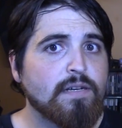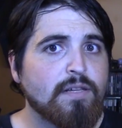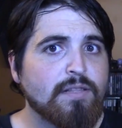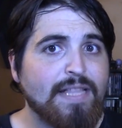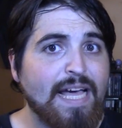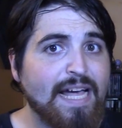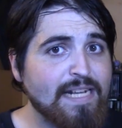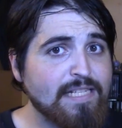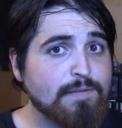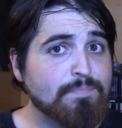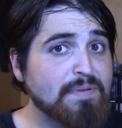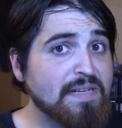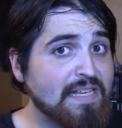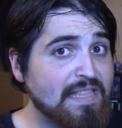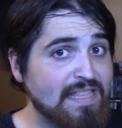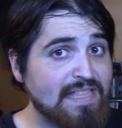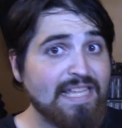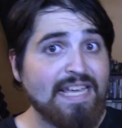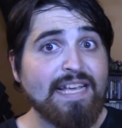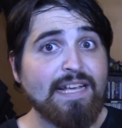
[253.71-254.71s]
That is a big
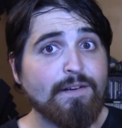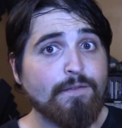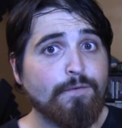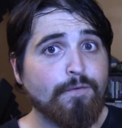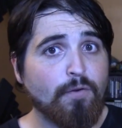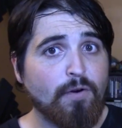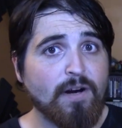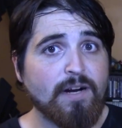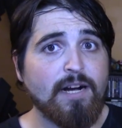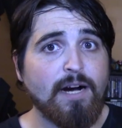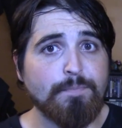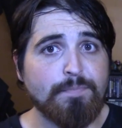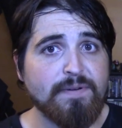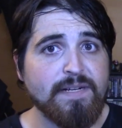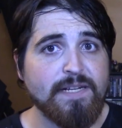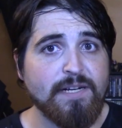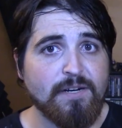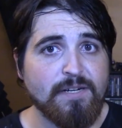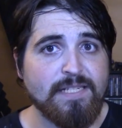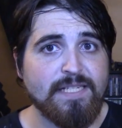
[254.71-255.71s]
thing for a company
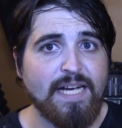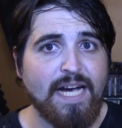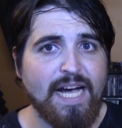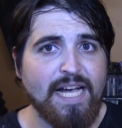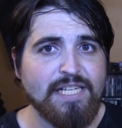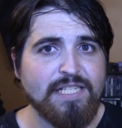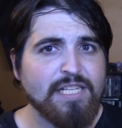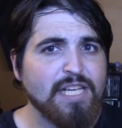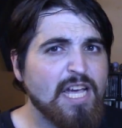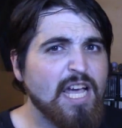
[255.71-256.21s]
your size.